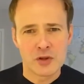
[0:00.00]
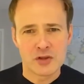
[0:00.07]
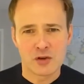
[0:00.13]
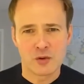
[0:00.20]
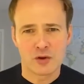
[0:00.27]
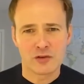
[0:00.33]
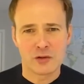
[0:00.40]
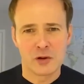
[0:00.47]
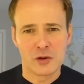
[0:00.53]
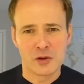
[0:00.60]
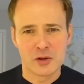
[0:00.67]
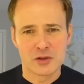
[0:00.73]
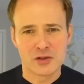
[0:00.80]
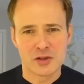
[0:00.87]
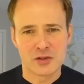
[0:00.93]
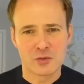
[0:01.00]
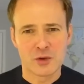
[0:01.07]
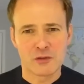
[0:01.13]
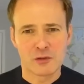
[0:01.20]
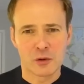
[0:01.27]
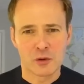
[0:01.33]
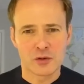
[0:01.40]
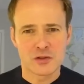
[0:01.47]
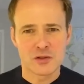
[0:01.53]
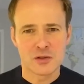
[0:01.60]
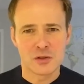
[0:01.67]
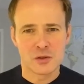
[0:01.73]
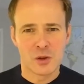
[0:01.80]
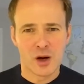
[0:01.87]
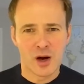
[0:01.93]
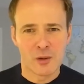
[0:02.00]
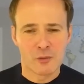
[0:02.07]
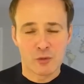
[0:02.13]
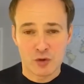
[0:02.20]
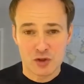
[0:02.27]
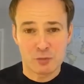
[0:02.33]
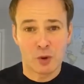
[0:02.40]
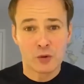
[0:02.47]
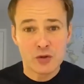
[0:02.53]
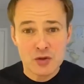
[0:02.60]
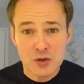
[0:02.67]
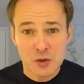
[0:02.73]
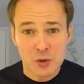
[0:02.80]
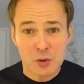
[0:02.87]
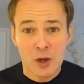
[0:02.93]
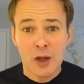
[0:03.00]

across learners, as we've looked to respond to